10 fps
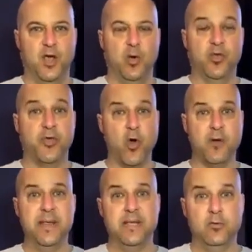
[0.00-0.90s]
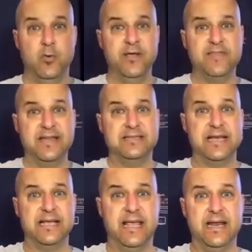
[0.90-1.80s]
With Orbi, we have that
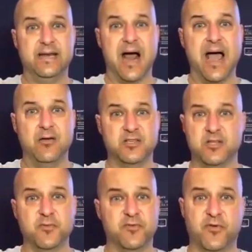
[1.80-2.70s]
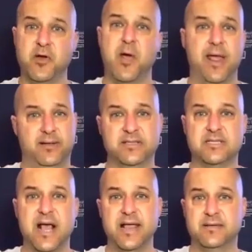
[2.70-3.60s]
dedicated super freeway. It's
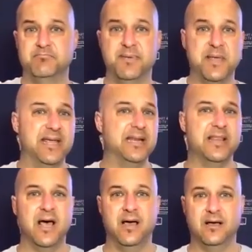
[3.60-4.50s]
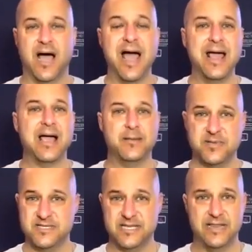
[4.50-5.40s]
like being in the high
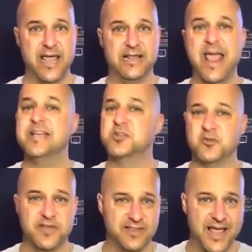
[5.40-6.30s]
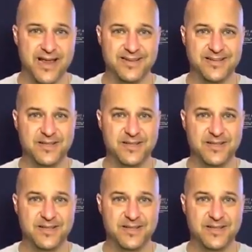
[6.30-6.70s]
occupancy lane, the HOV lane.